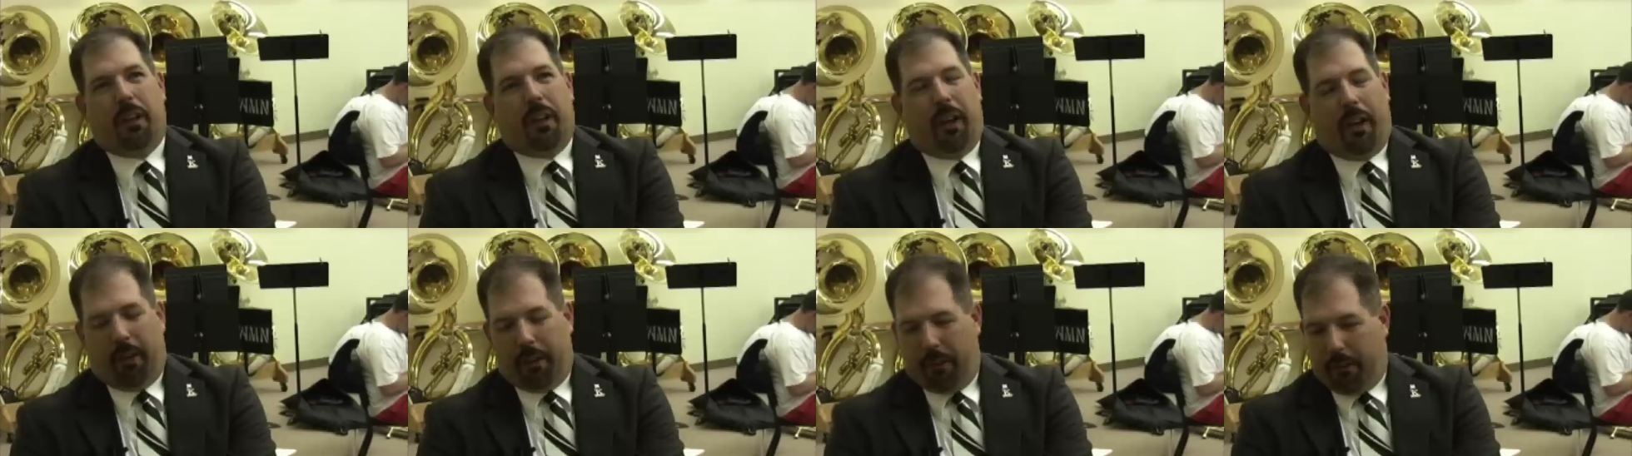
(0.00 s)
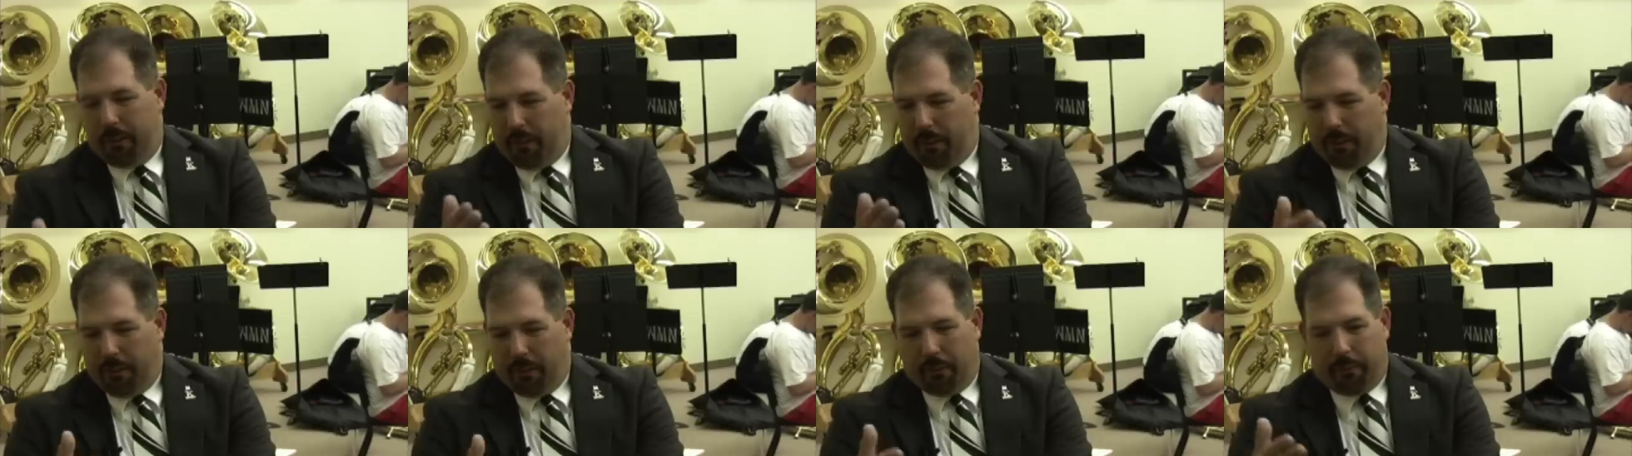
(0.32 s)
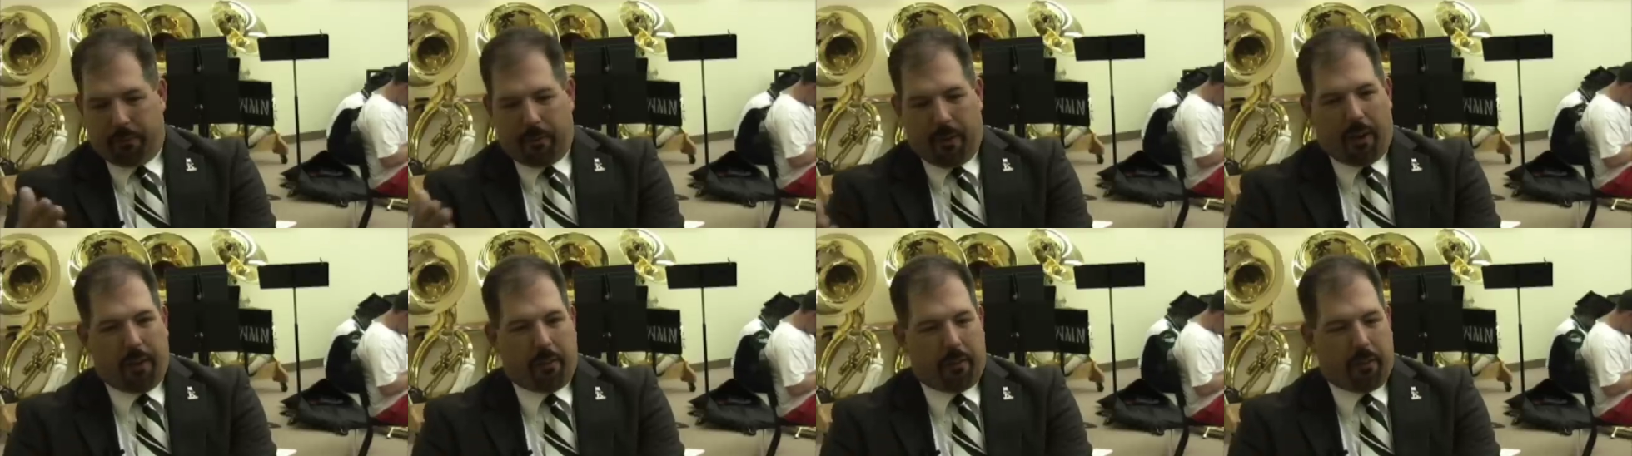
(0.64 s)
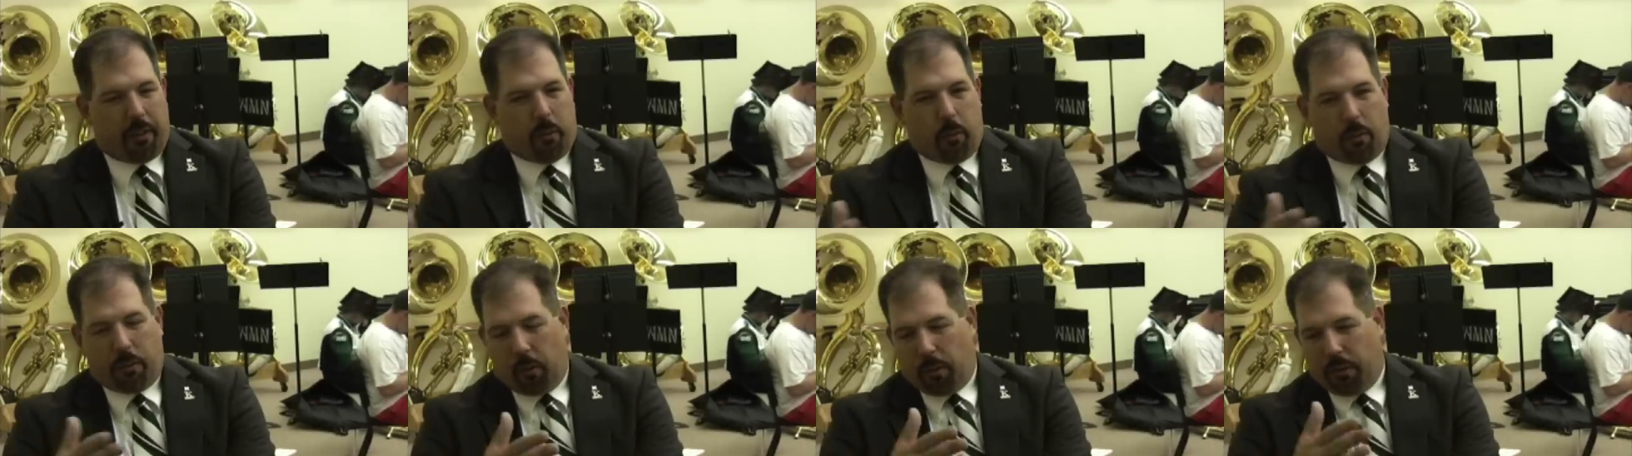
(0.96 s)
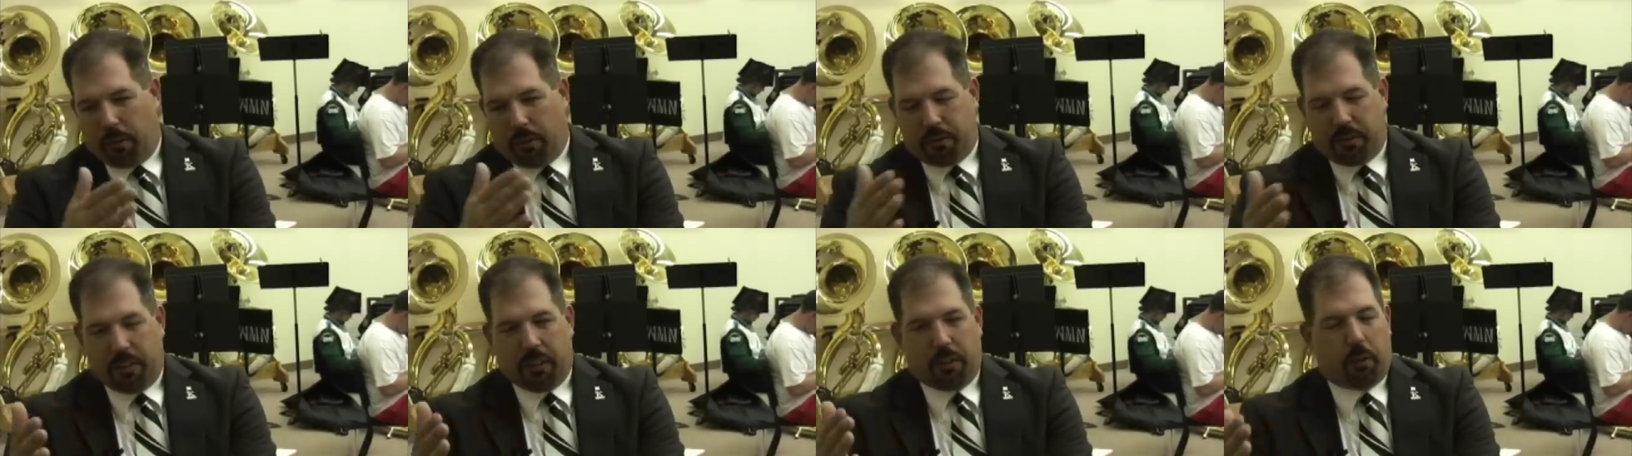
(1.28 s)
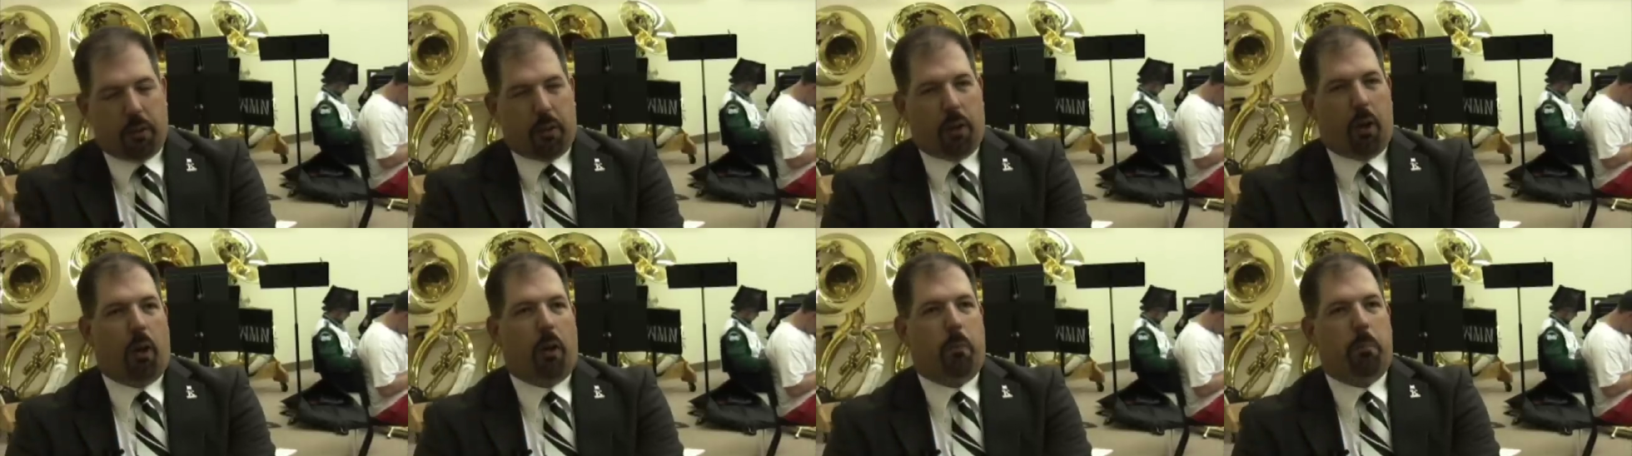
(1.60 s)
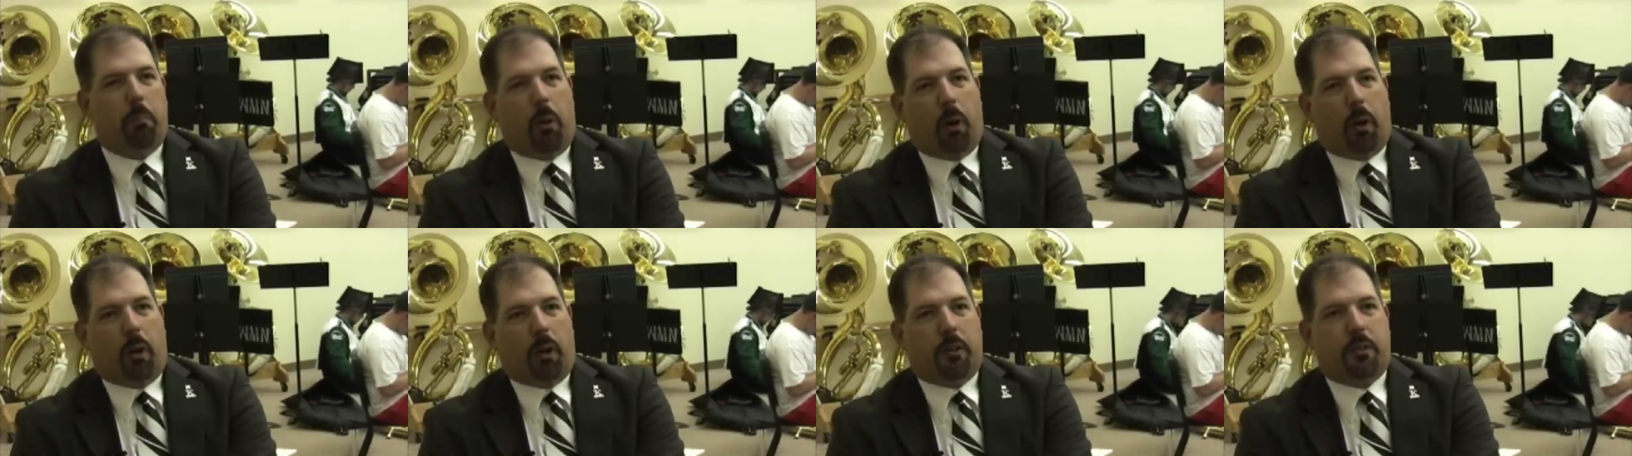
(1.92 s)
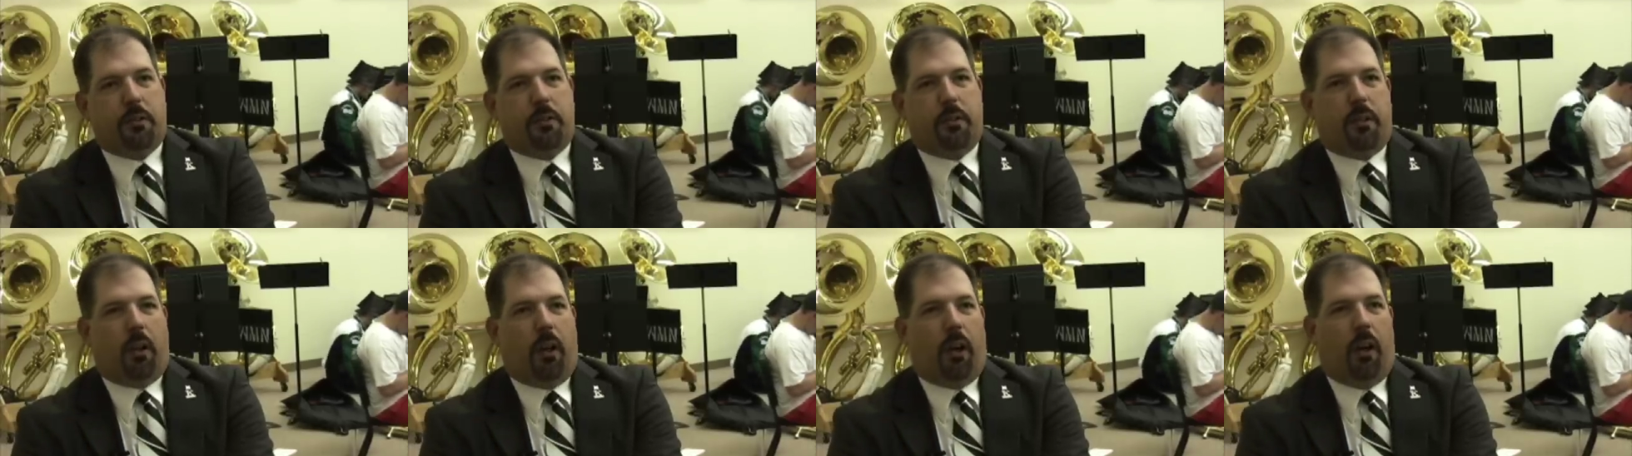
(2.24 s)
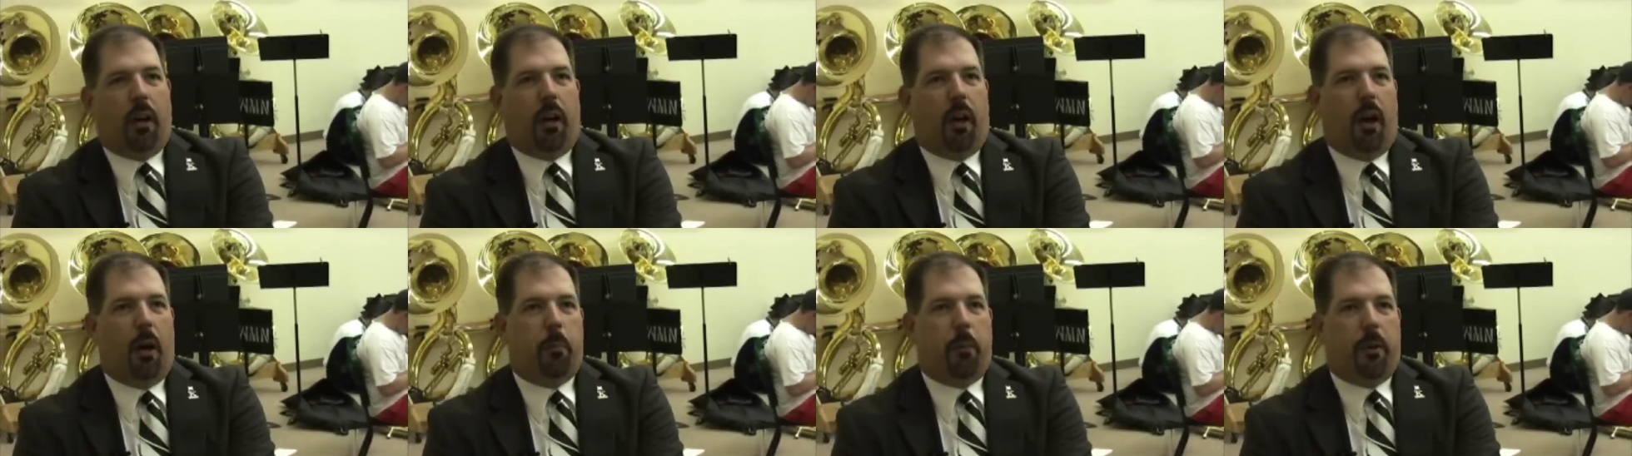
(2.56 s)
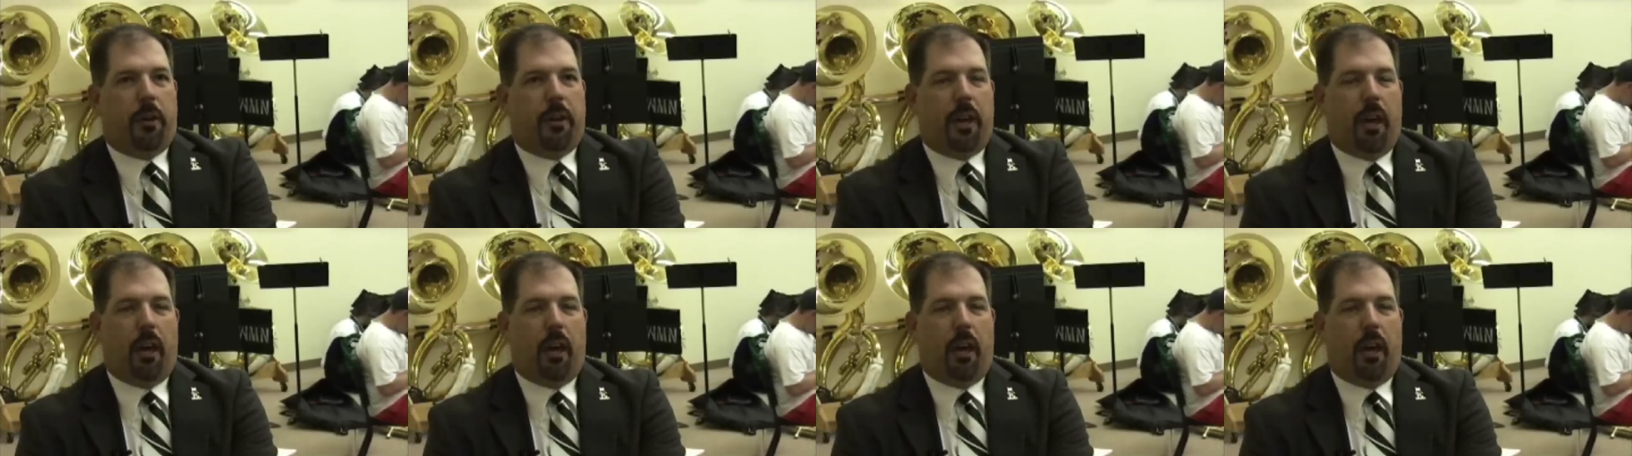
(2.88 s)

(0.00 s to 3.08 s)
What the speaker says: the single yard marks up and